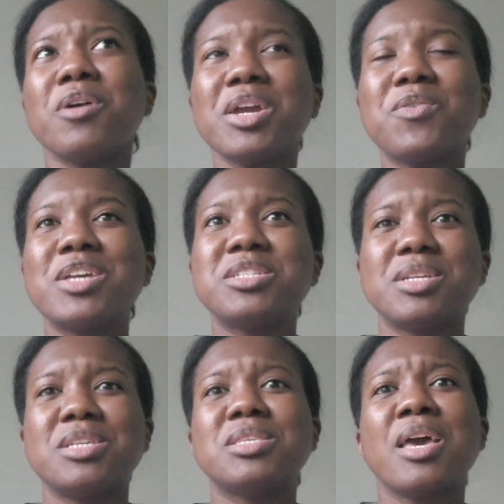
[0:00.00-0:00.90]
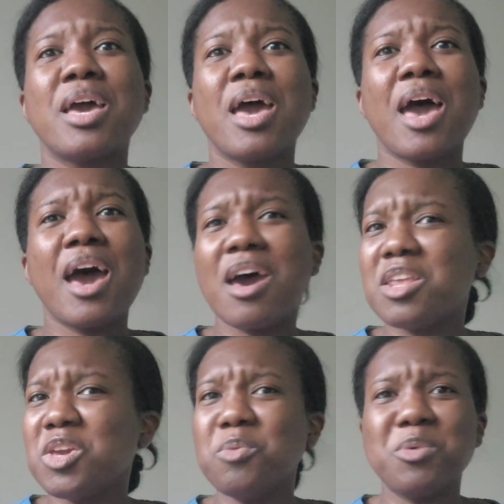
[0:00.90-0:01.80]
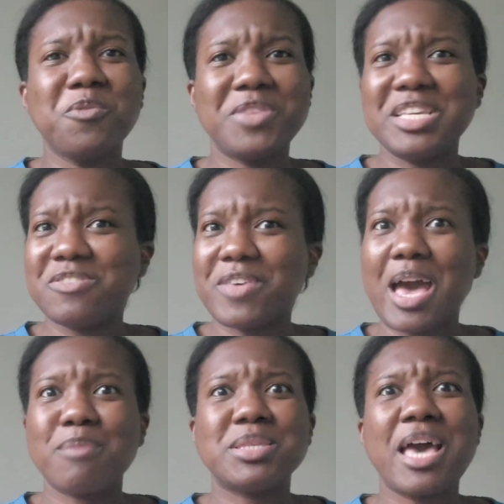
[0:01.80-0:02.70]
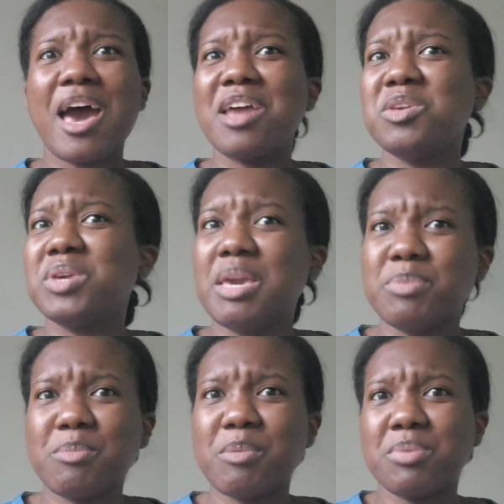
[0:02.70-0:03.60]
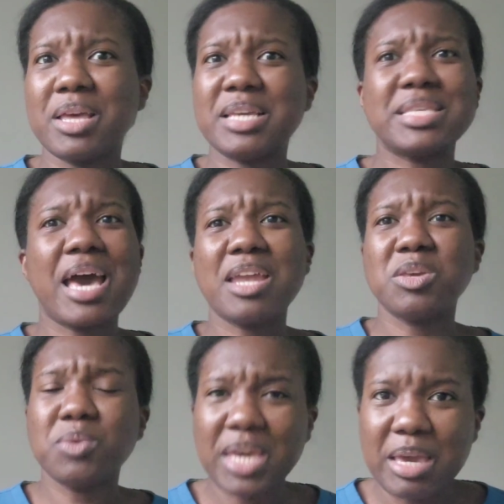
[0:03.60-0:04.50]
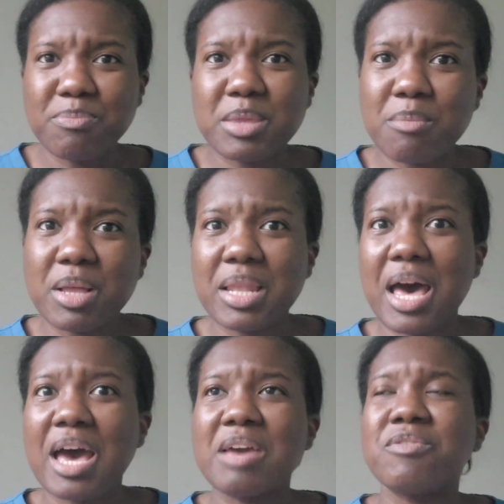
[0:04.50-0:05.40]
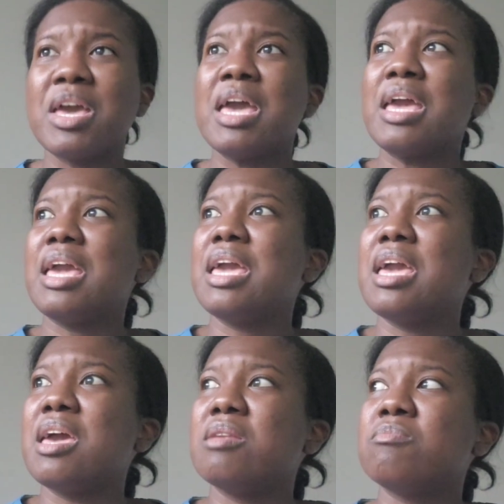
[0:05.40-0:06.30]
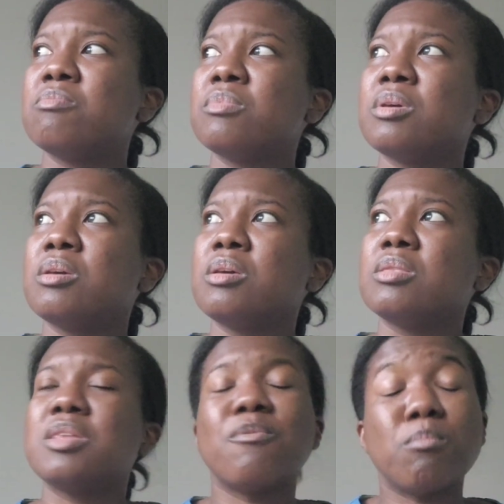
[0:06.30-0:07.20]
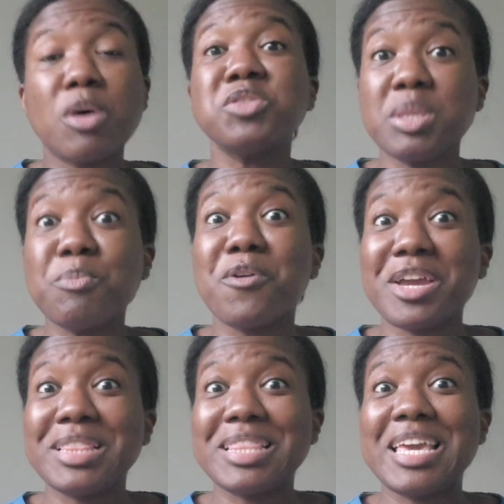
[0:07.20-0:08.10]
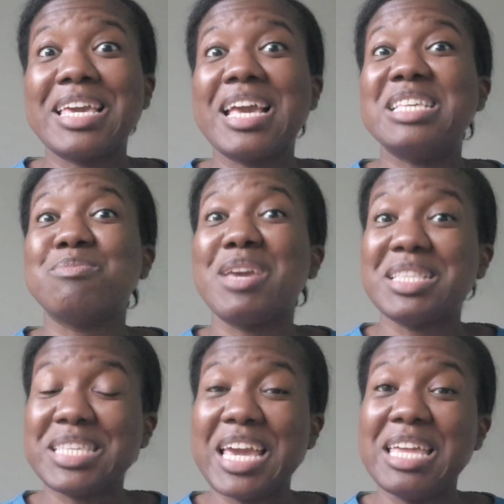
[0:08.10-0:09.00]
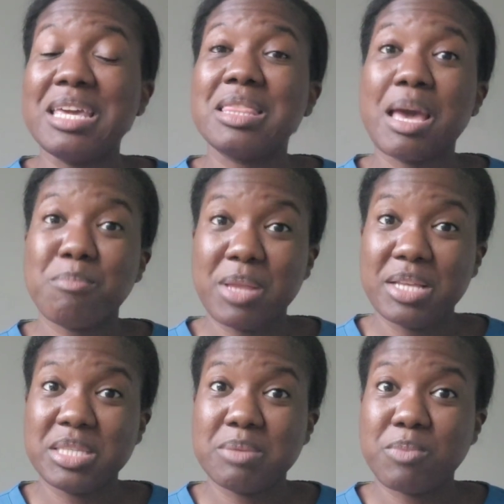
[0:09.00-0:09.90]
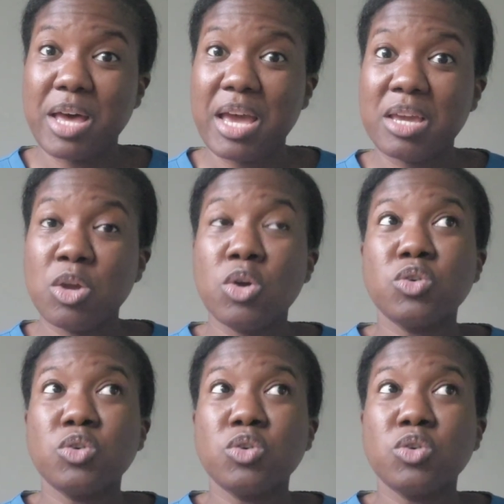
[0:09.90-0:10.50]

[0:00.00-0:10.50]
important question is, how do you move these flaps? How do you keep them in place? How do you keep them alive? And the most important thing is maintaining that blood supply.